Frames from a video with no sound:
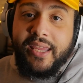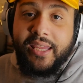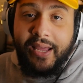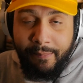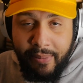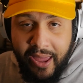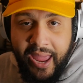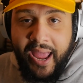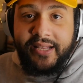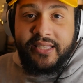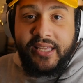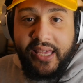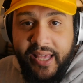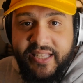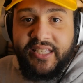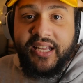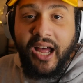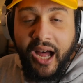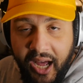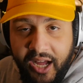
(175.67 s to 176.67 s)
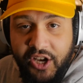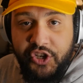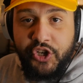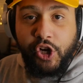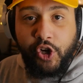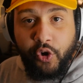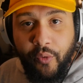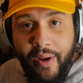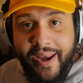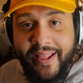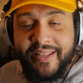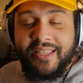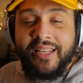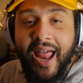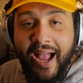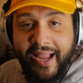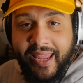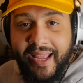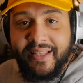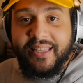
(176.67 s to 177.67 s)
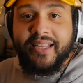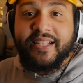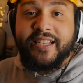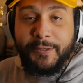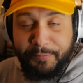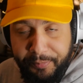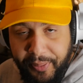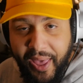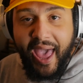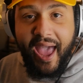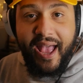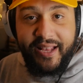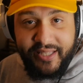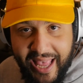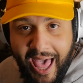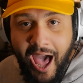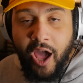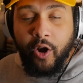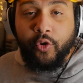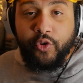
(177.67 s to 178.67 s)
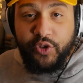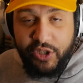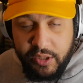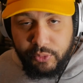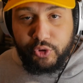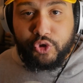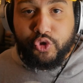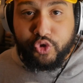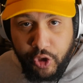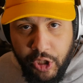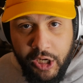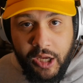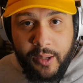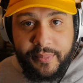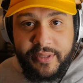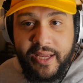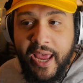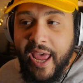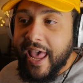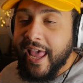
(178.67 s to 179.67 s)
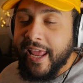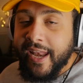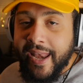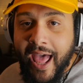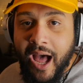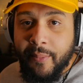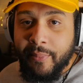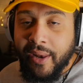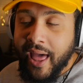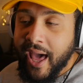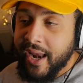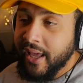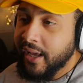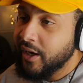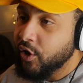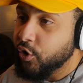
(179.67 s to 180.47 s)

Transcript: your bands gets 100 credits and I get to spaz out on some drums and now melodic